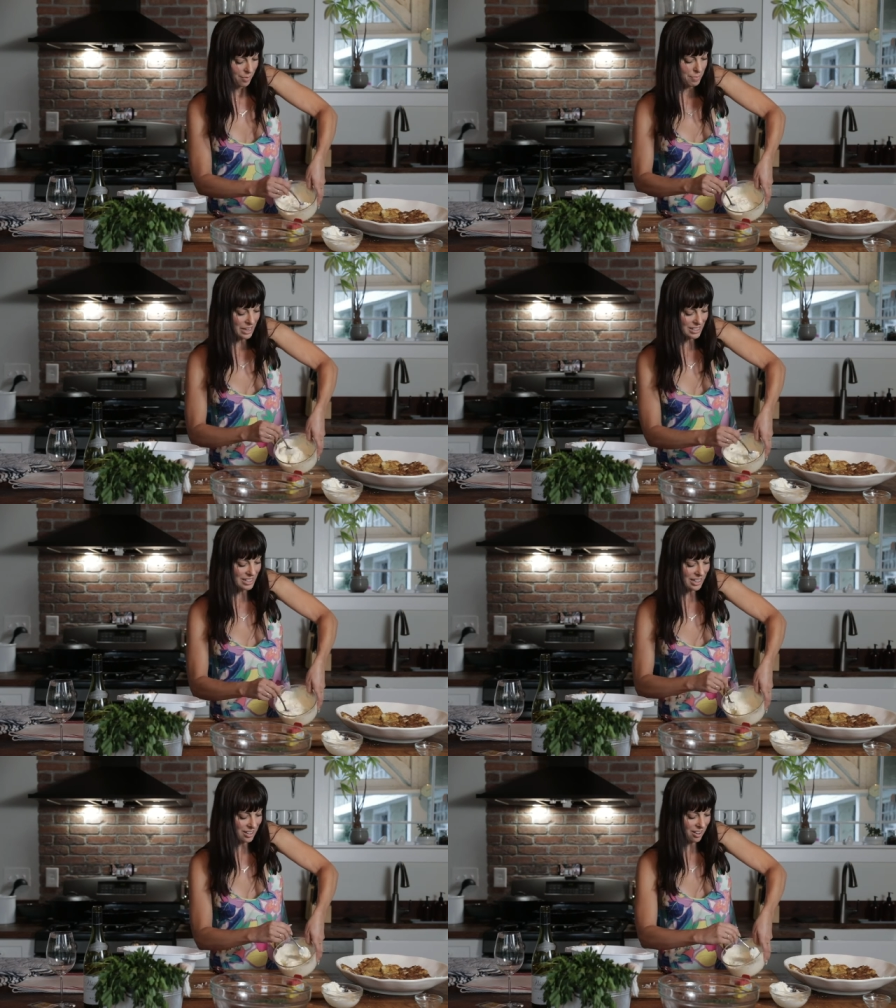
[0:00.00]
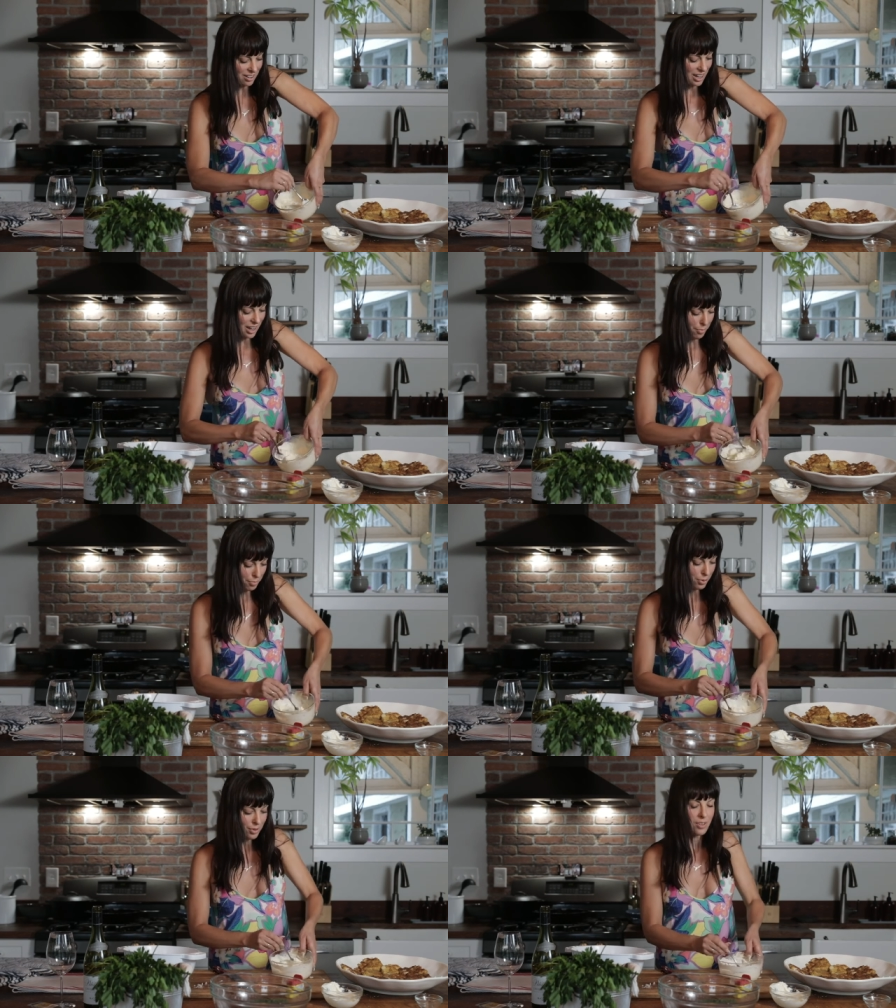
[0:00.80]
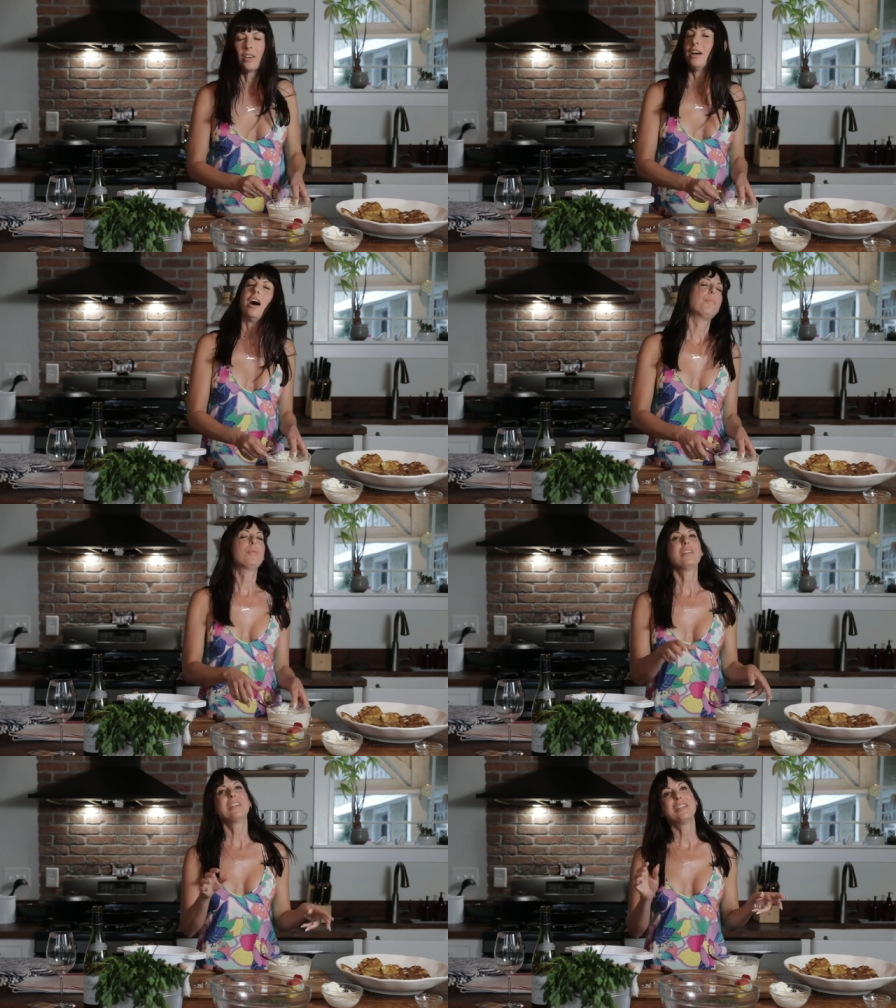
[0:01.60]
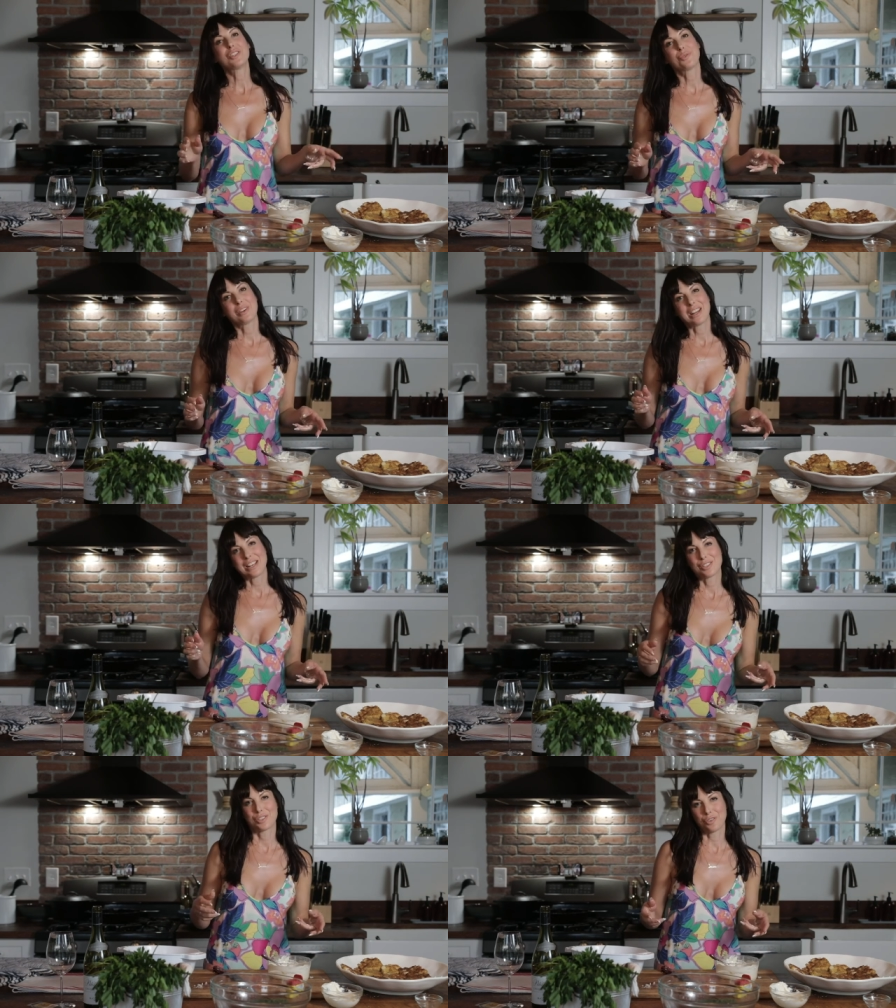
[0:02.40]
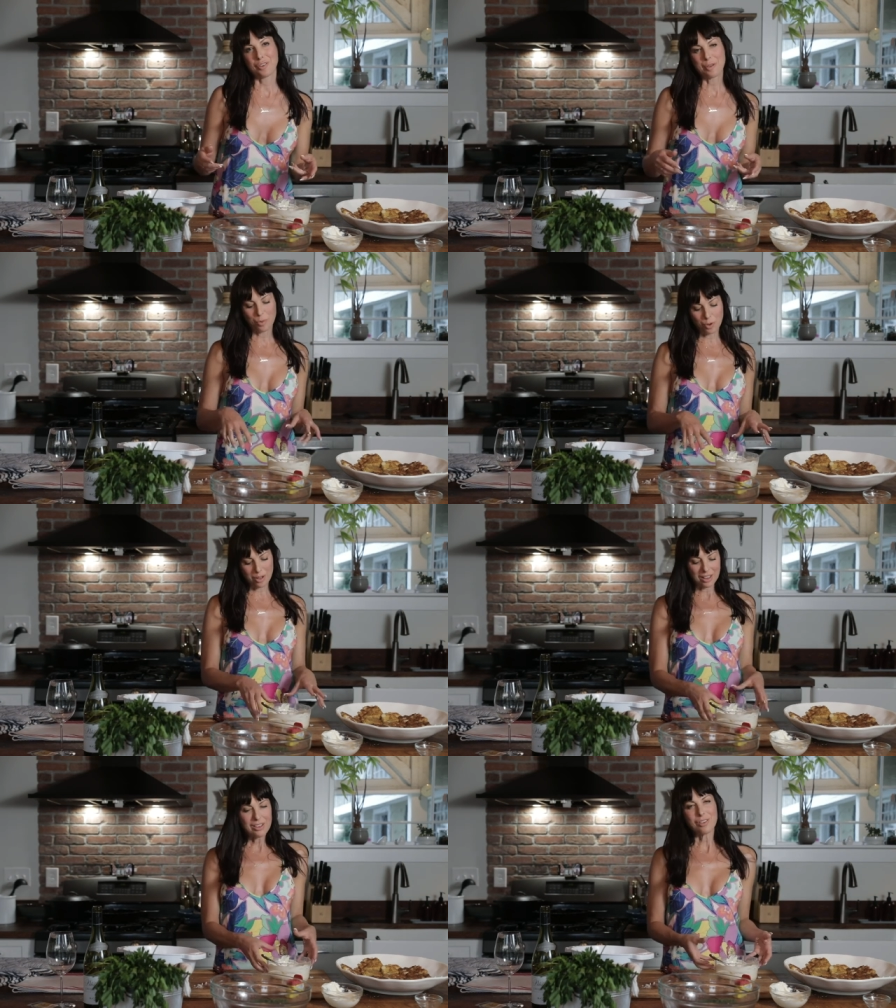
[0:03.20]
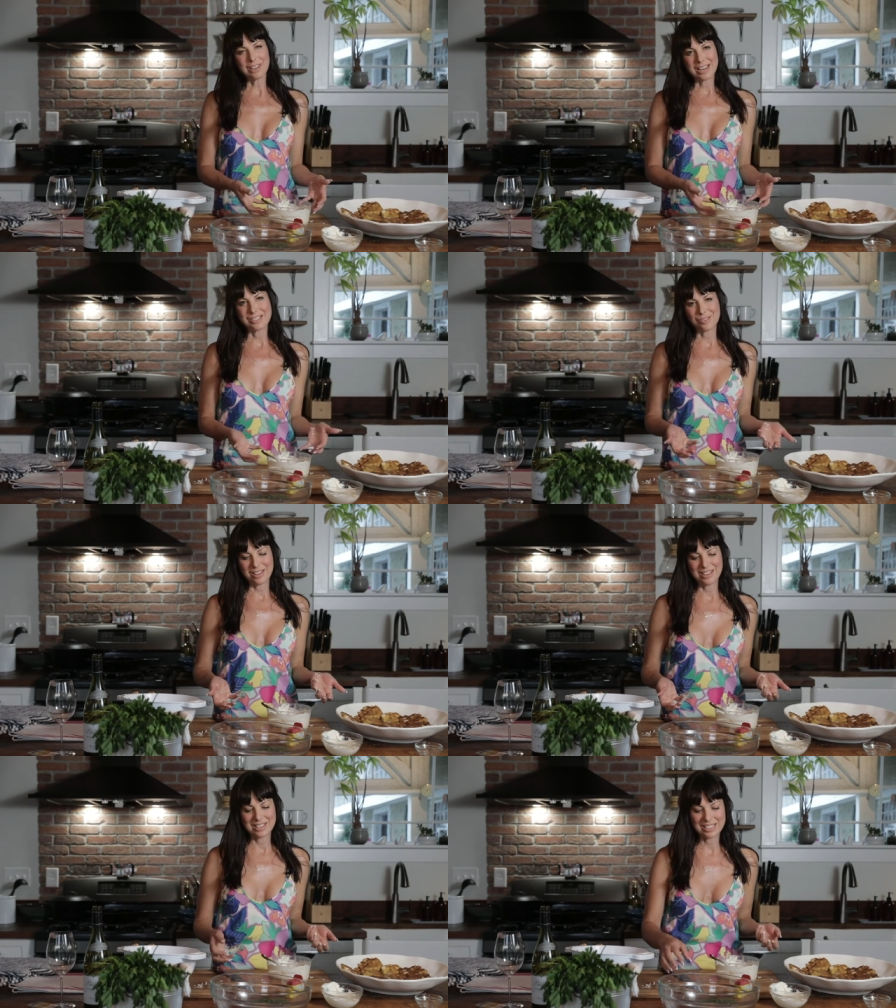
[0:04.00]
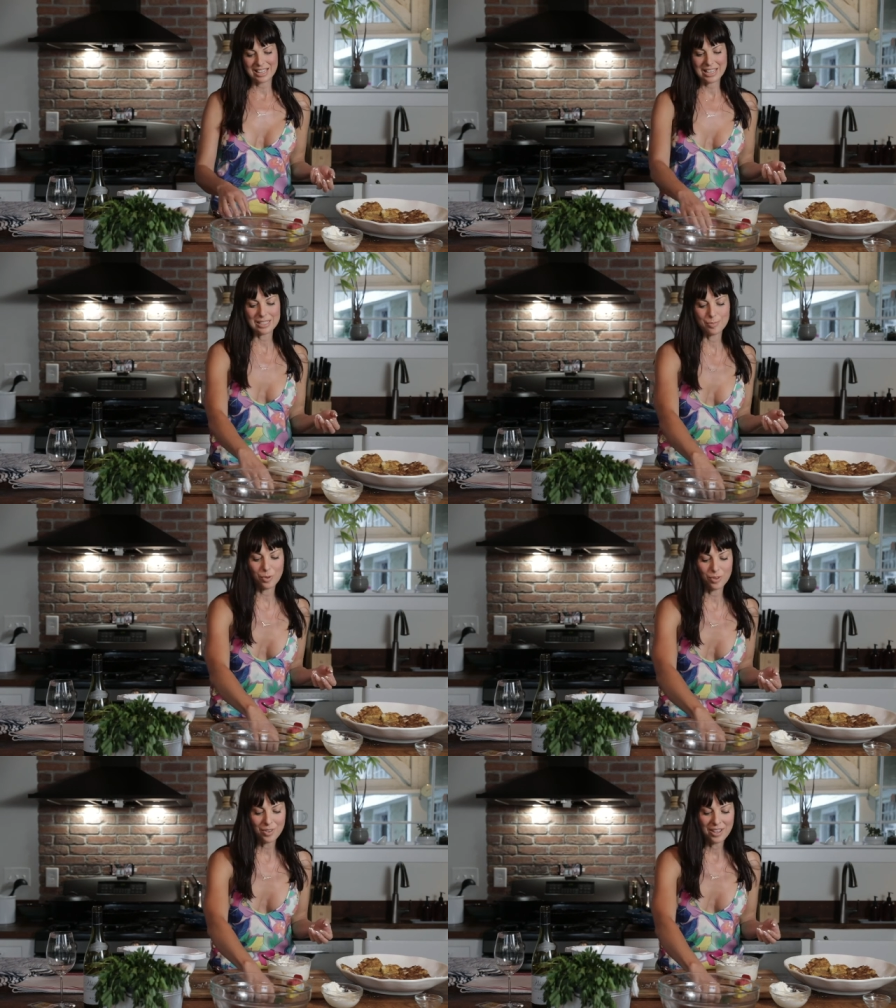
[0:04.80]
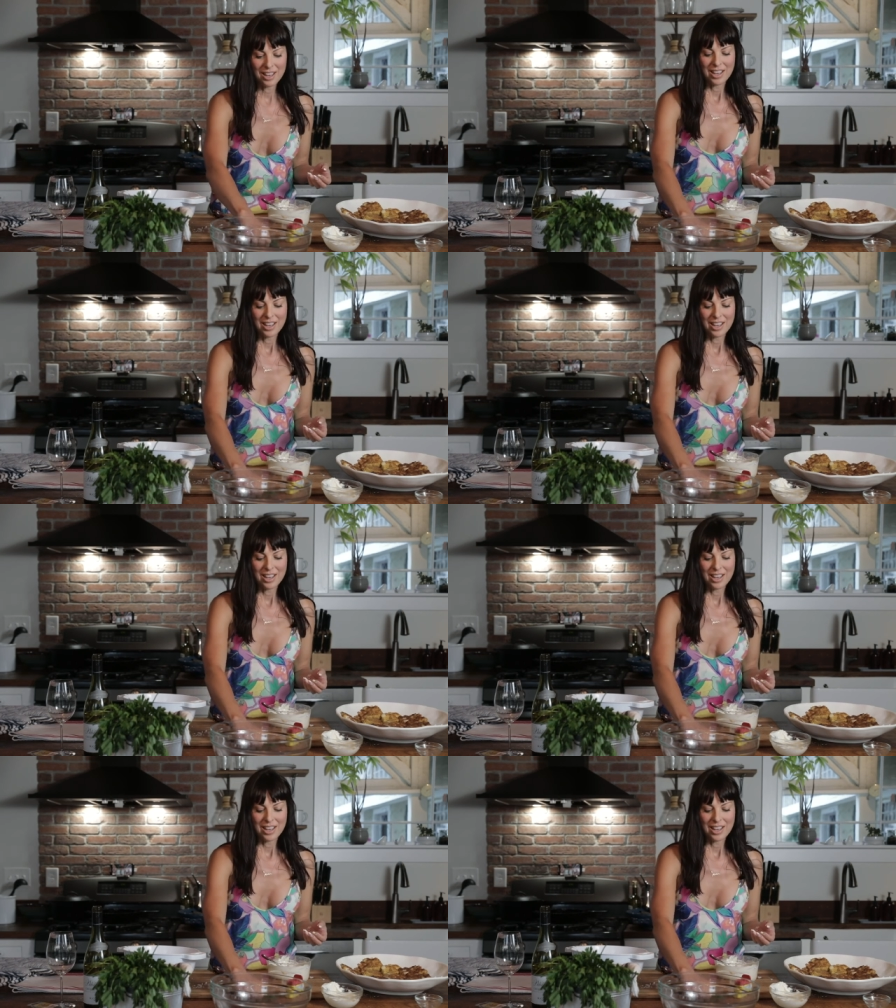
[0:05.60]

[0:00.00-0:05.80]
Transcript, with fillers: Mixing it all up, I'll put it into a nice serving bowl, a little nicer than this glass bowl.